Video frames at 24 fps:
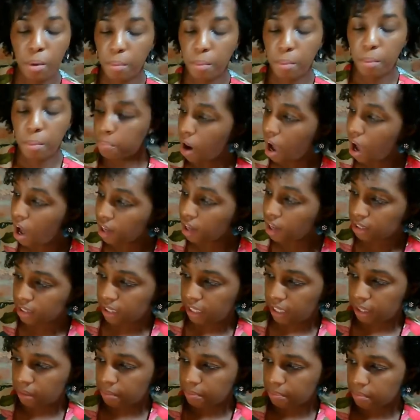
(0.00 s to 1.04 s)

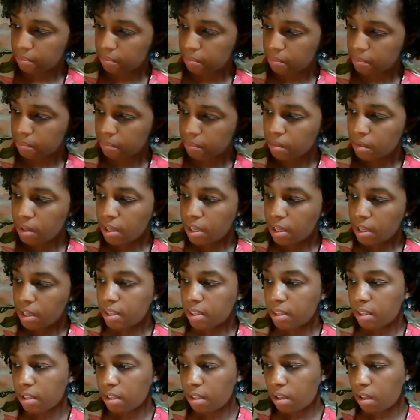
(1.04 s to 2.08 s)
Broccoli.
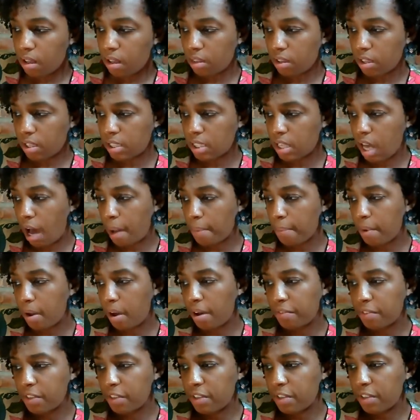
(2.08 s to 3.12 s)
The top
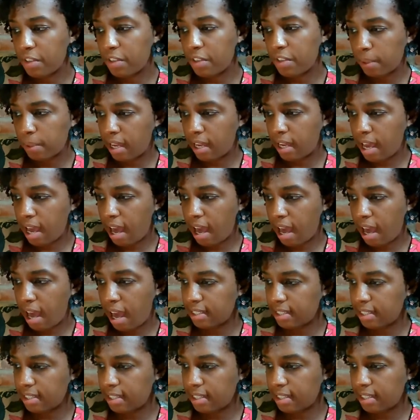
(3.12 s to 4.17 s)
of this plant
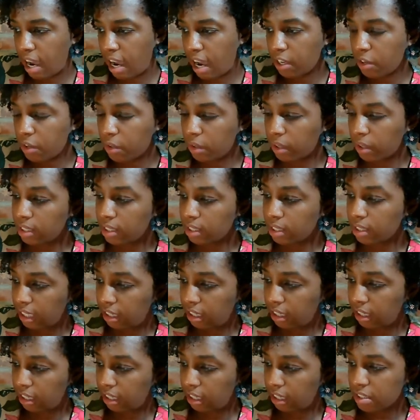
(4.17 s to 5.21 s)
has tiny green
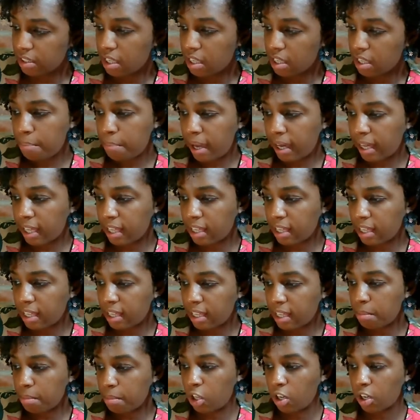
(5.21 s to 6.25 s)
leaves, making
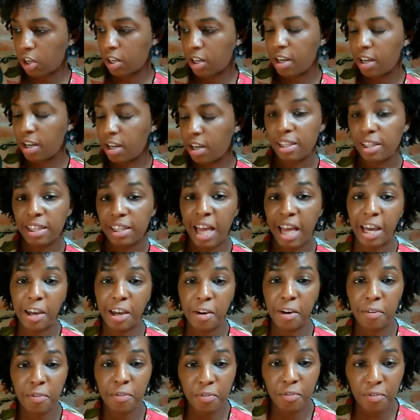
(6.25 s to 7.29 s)
them look like
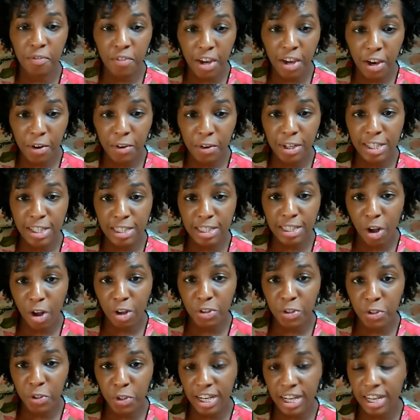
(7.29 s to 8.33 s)
very small
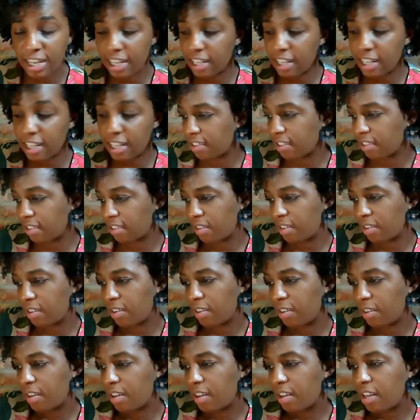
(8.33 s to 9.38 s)
trees.
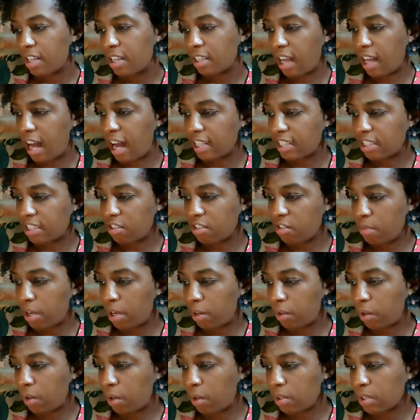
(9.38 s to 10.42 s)
Lots of
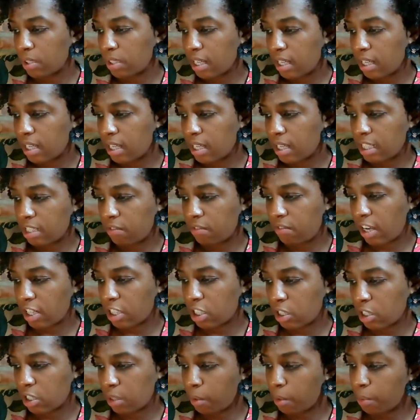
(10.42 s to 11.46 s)
minerals this
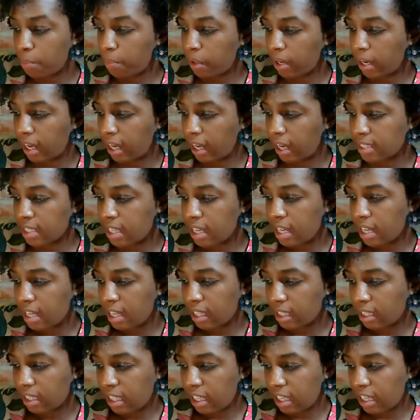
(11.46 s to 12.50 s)
vegetable brings,
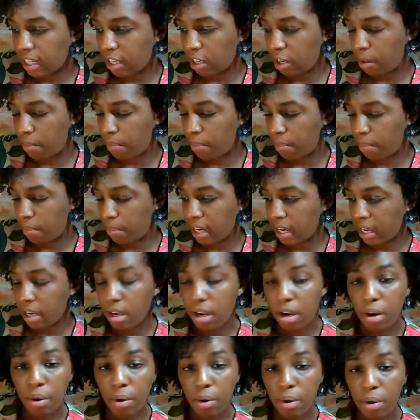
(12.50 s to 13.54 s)
cleaning your body,
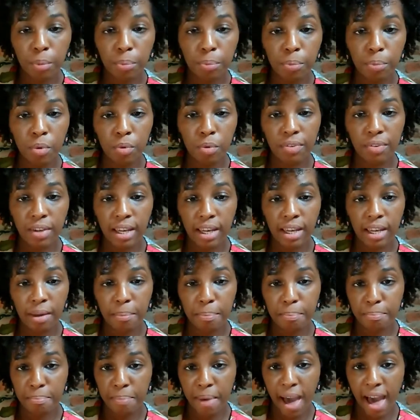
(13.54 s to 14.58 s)
removing
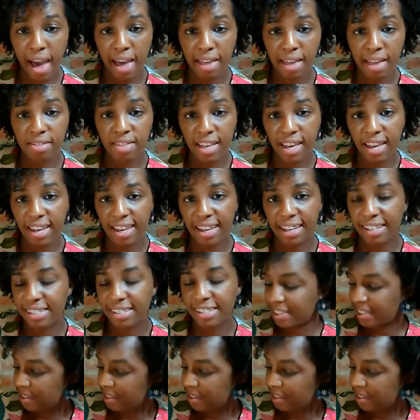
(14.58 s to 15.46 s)
bad things.